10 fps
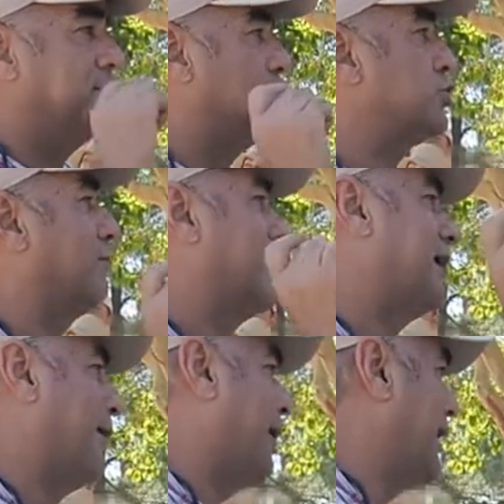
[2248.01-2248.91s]
Mustafa
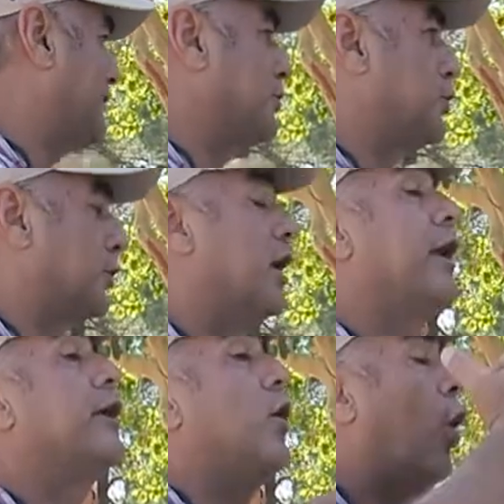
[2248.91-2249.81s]
Kemal Atatürk.
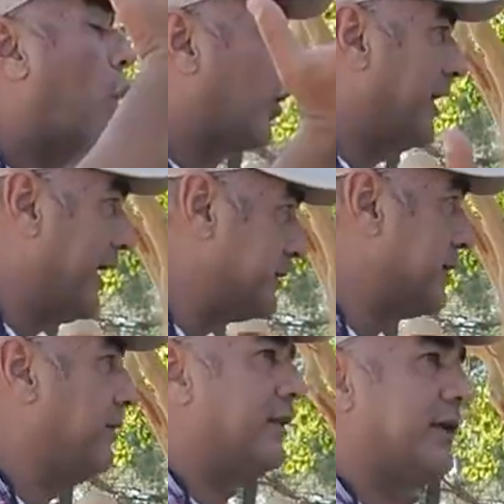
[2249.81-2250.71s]
He organized
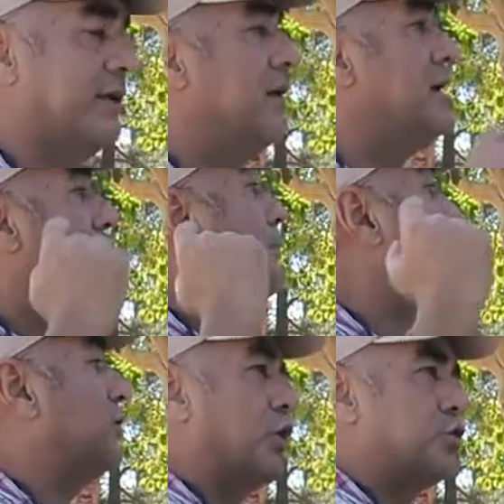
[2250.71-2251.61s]
everything, the
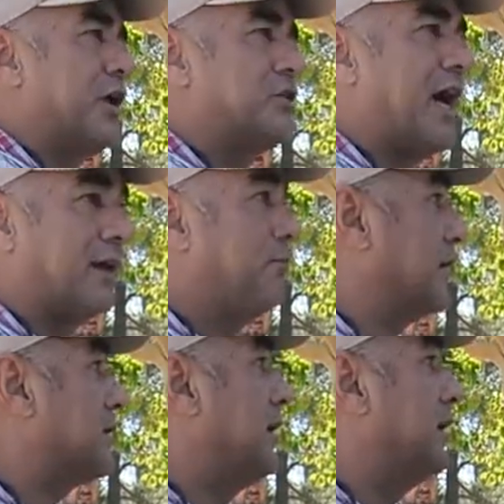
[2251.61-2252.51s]
big counterattack.
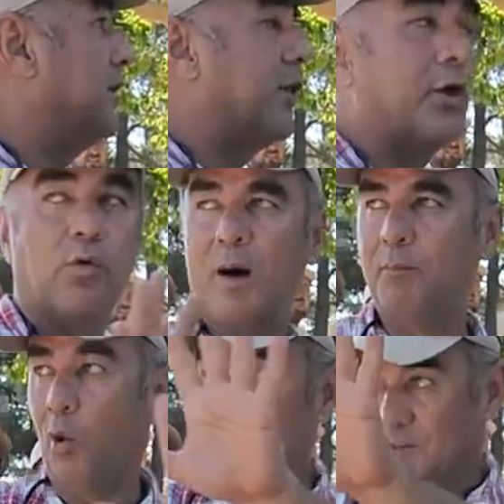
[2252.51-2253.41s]
But not only one
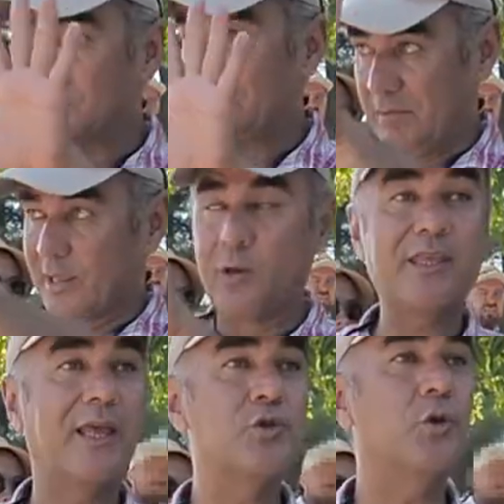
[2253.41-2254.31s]
point. Now you're
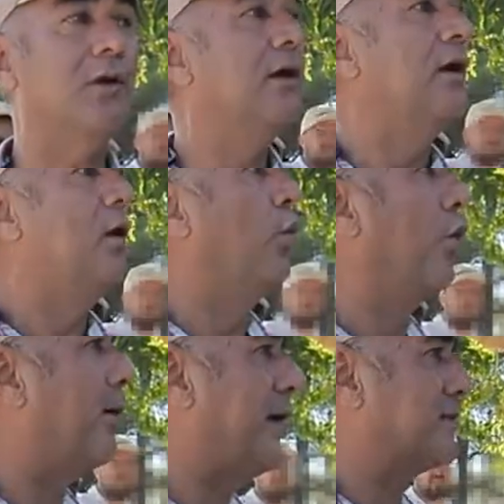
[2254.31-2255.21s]
looking to
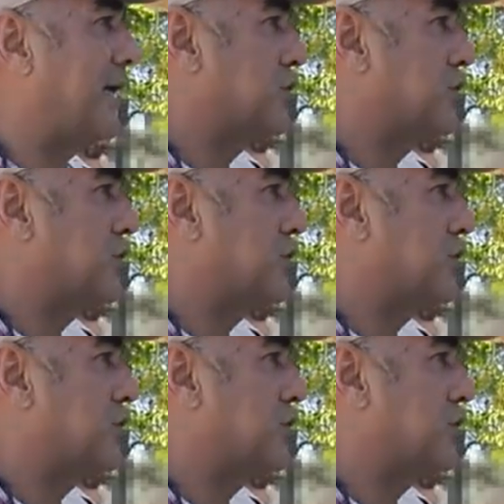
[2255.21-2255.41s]
war bus, they